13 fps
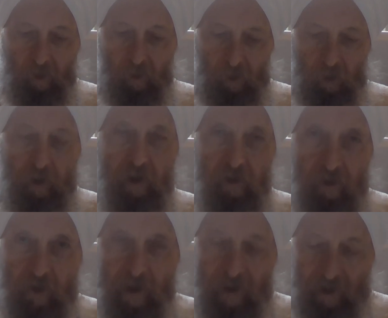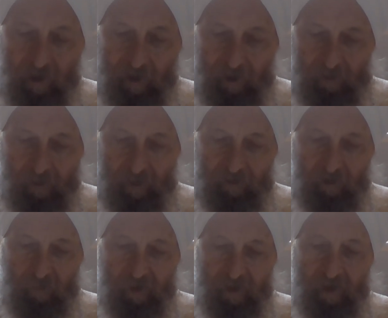according to this little
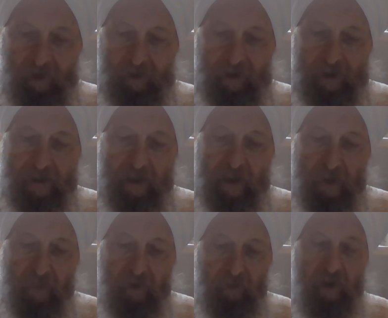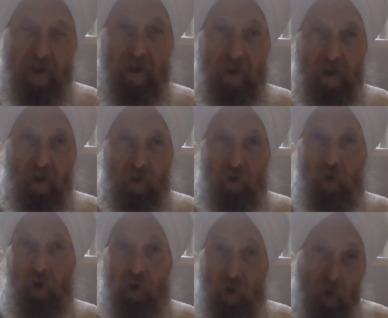document, he's an immigrant
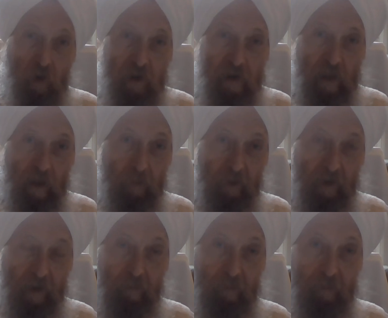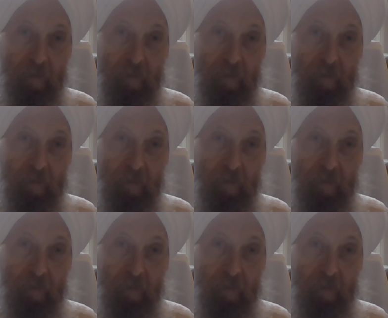turned yoga celebrity.